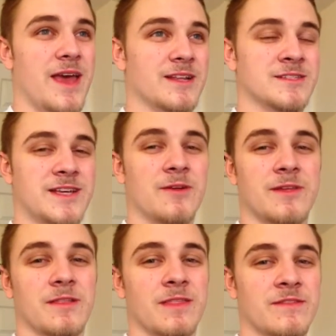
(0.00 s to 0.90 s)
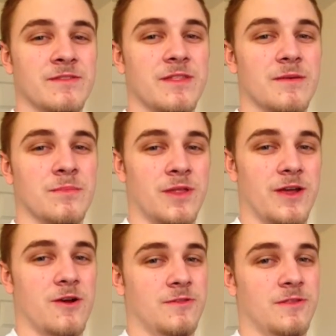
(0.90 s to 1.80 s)
and is now the 11th
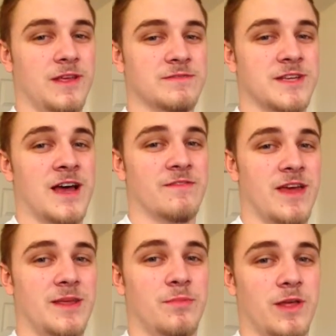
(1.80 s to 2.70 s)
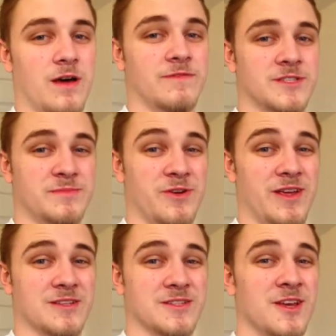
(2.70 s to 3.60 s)
player on the Leafs to have any playoff
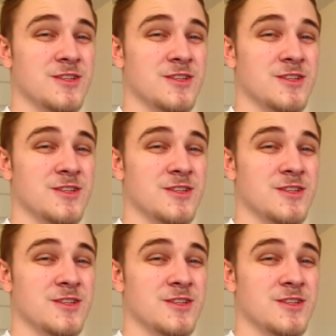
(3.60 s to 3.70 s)
experience.